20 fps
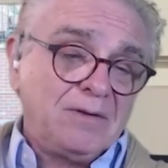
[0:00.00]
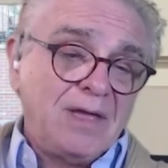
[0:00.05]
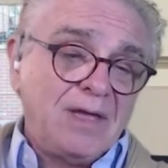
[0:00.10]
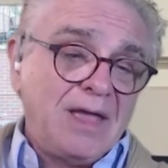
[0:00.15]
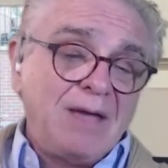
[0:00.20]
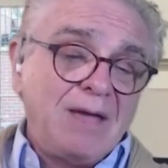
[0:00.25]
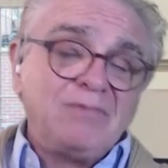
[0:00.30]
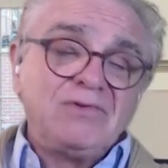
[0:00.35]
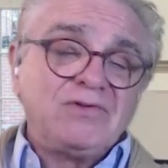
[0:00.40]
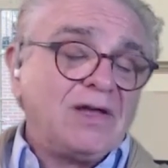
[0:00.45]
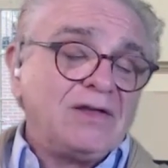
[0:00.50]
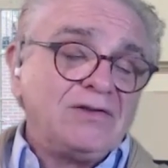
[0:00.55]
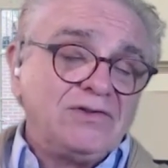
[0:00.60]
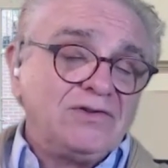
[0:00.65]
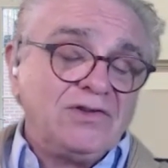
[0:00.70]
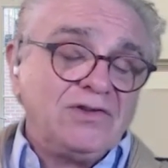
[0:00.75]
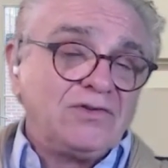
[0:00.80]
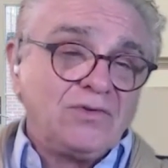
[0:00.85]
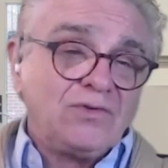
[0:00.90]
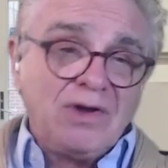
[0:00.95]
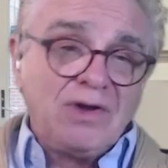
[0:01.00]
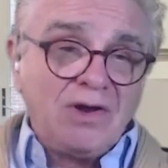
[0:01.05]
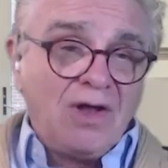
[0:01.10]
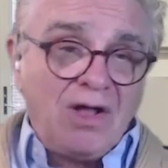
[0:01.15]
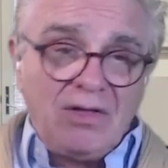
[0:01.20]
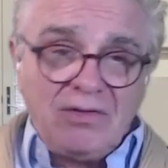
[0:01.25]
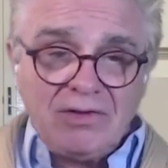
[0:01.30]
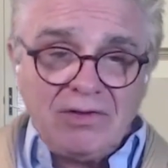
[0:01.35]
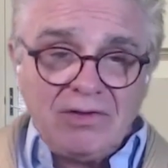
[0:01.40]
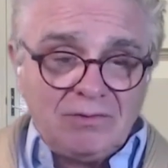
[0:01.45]
Amazon's destroyed
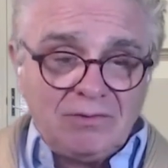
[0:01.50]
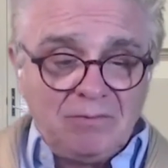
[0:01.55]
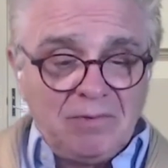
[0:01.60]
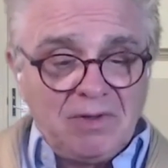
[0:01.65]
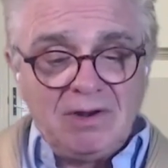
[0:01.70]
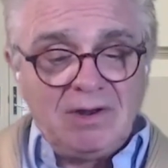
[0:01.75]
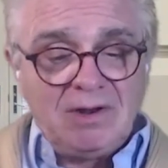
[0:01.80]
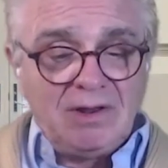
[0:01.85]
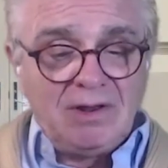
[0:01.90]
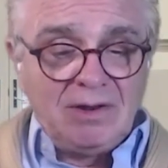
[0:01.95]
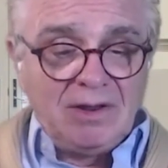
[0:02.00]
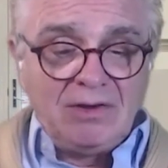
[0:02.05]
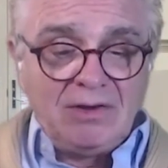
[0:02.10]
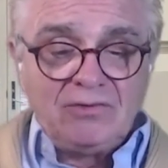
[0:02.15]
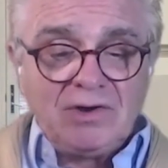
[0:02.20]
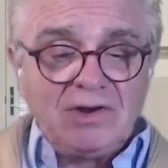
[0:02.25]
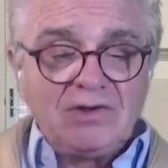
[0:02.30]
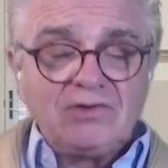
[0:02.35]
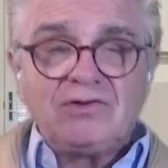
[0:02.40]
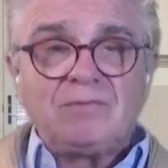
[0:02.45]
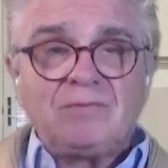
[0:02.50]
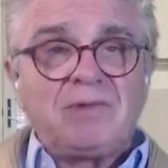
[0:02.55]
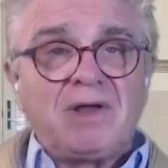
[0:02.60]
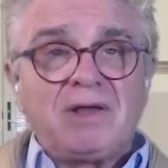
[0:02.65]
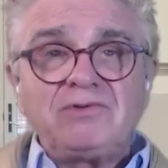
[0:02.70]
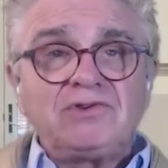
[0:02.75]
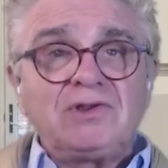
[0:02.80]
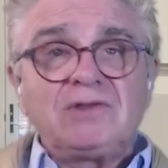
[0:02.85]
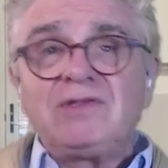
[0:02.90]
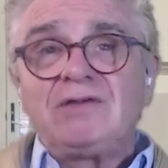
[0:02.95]
all this, but in traditional
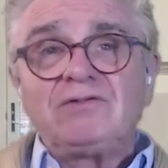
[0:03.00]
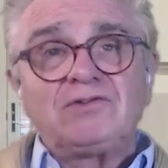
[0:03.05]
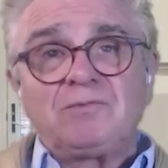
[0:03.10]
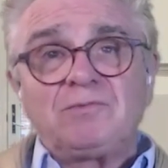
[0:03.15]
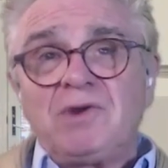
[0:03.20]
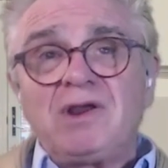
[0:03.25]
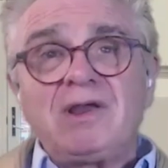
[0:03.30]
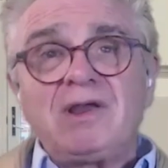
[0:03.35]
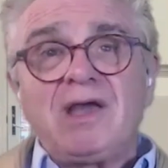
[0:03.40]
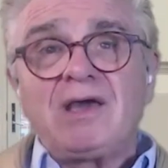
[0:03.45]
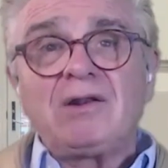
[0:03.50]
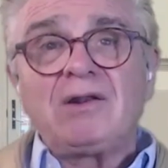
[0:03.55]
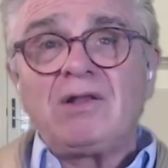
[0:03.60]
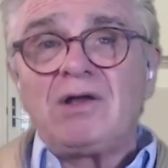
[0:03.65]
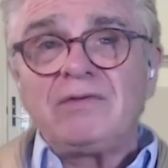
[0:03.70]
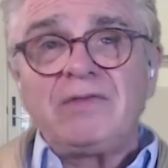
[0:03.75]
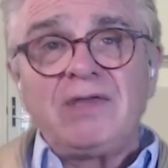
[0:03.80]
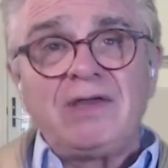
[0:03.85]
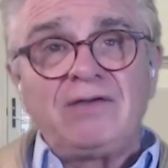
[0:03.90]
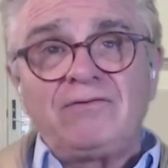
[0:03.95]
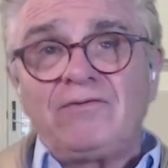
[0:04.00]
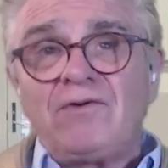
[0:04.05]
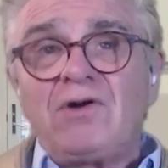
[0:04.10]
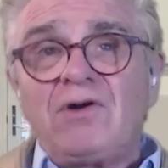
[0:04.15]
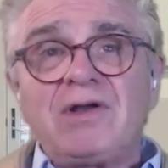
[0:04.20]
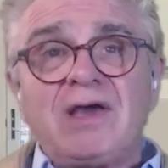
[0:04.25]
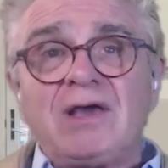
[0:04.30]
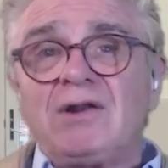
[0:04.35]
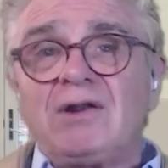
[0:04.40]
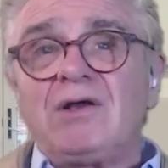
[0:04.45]
publishing, they have spring catalog and they have fall
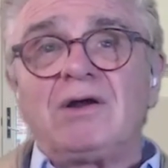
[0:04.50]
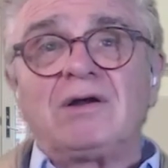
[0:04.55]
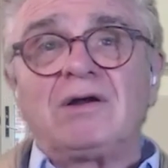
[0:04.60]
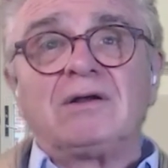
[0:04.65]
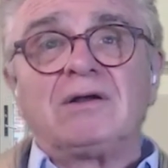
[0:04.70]
catalog.